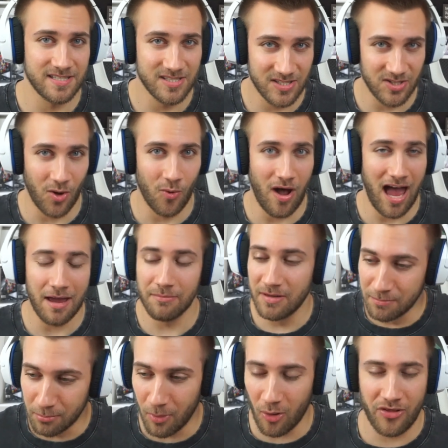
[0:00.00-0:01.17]
So I'm
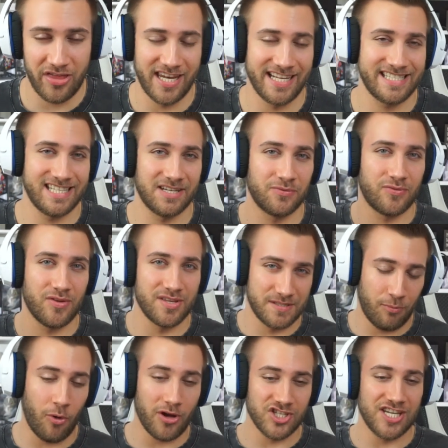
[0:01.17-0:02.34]
more than excited for this
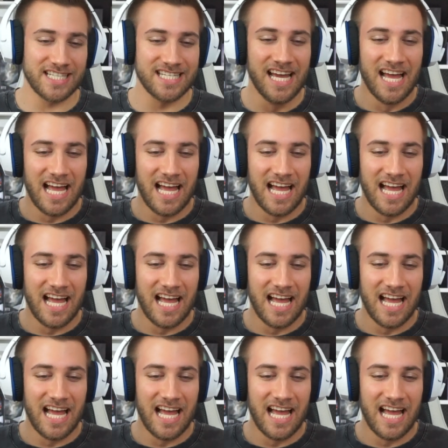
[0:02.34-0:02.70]
project